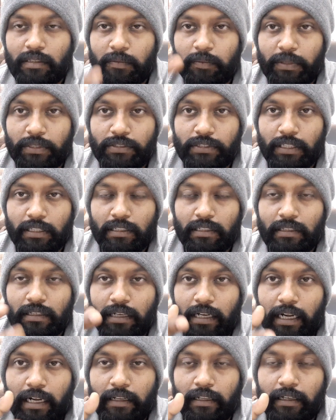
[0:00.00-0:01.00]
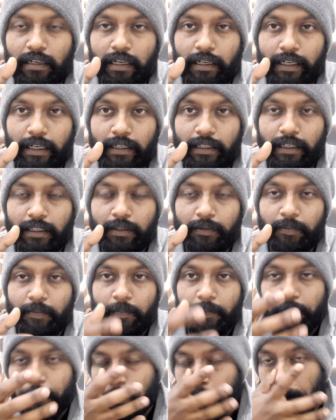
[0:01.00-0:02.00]
piston and the connecting.
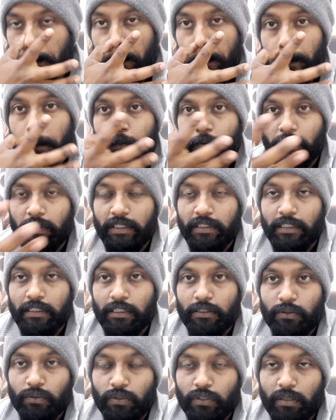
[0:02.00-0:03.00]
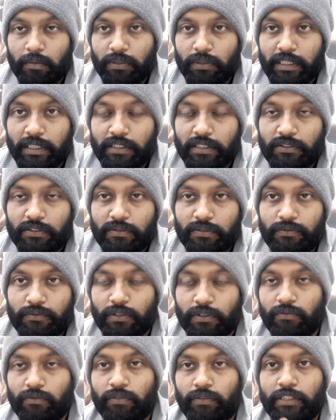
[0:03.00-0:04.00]
So these are the two components
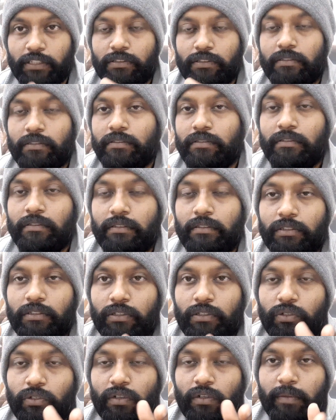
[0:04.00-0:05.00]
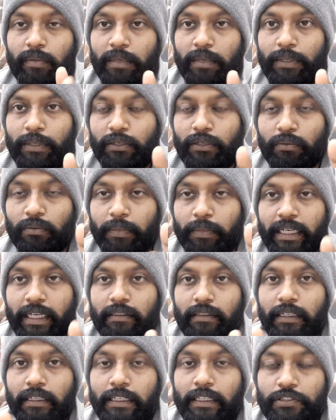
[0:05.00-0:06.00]
from which you will be able to make
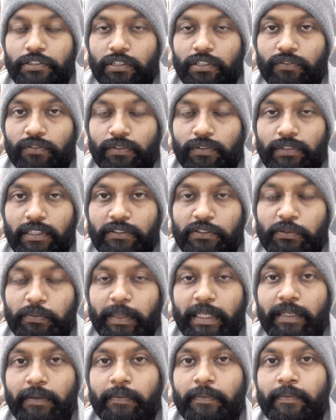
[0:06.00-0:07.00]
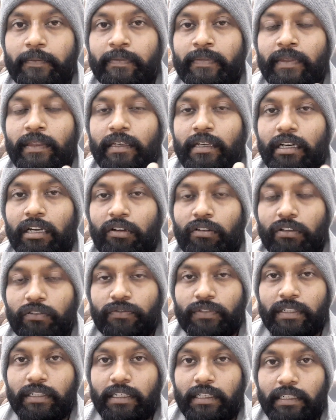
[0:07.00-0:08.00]
the engine of a 5-speed out
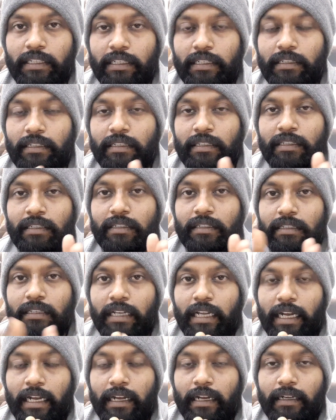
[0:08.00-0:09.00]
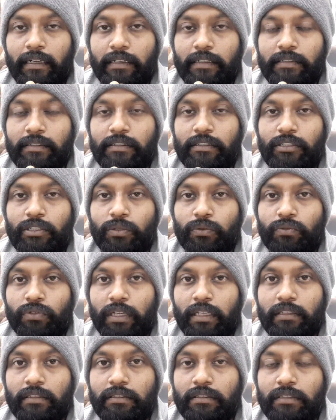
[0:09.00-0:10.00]
of 100. And to
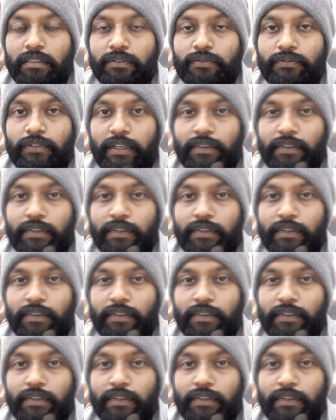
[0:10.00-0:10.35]
run the